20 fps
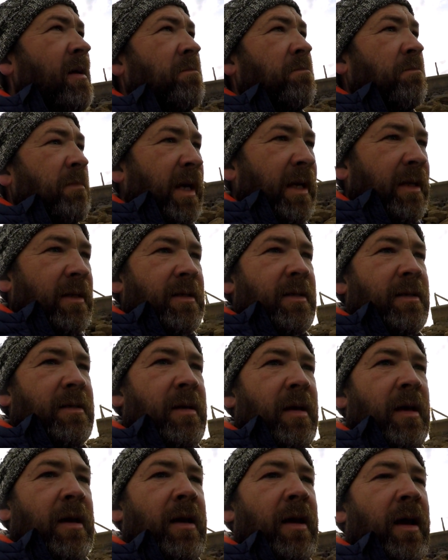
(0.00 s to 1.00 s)
meets
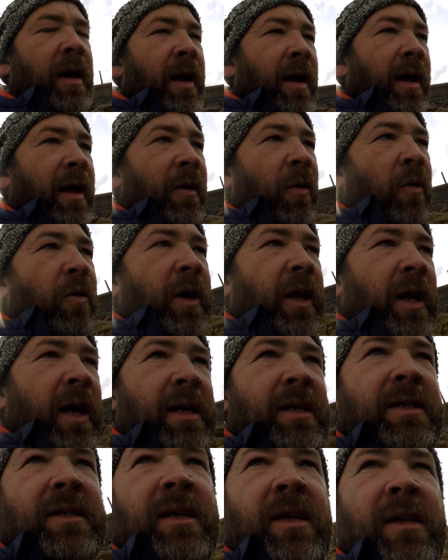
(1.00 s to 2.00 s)
and
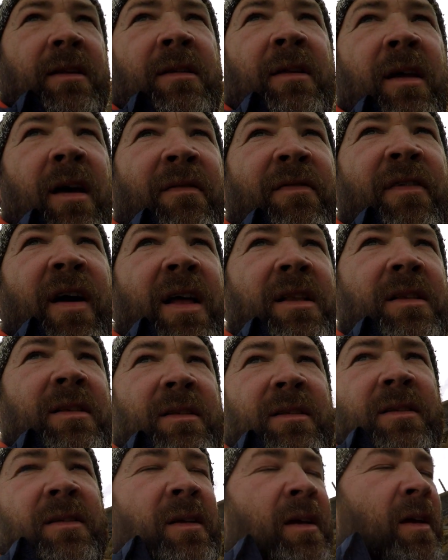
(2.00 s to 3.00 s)
organising
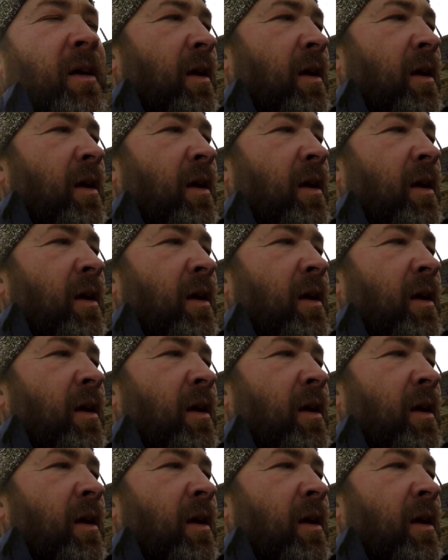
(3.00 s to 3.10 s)
events,